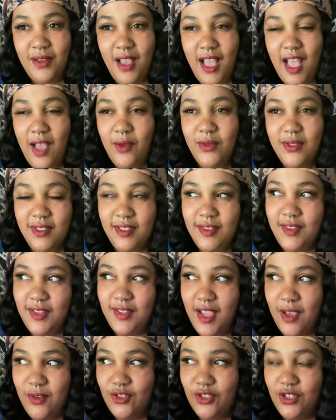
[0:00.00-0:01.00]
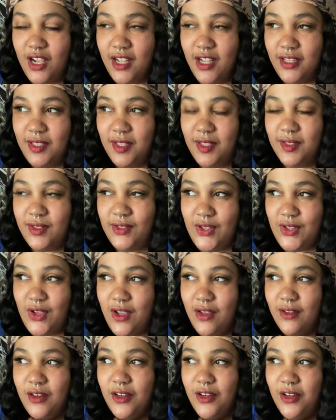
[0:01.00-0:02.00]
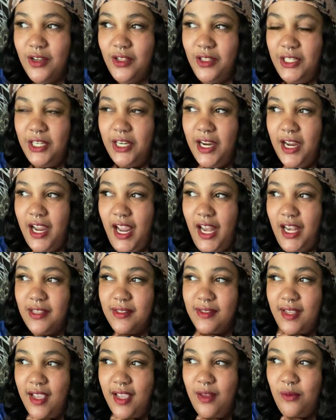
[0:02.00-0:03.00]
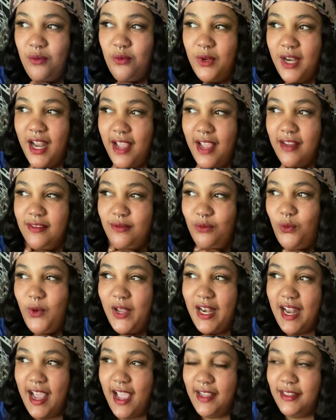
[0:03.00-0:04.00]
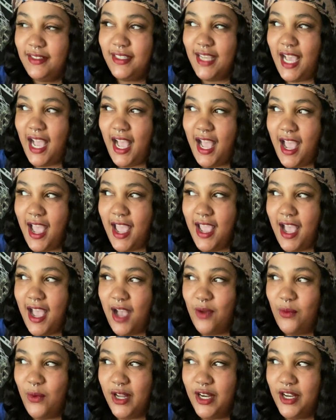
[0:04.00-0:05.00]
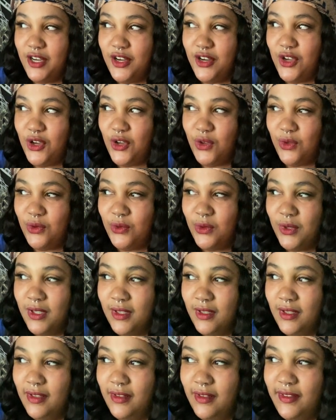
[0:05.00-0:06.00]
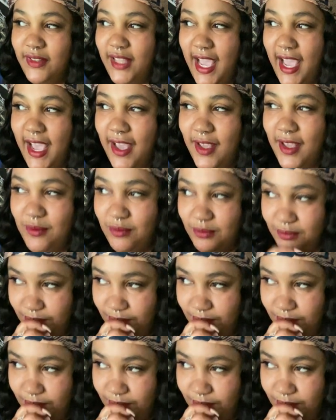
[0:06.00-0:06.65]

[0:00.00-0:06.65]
I was drawn to this song earlier, and it said, when I die, I want to know that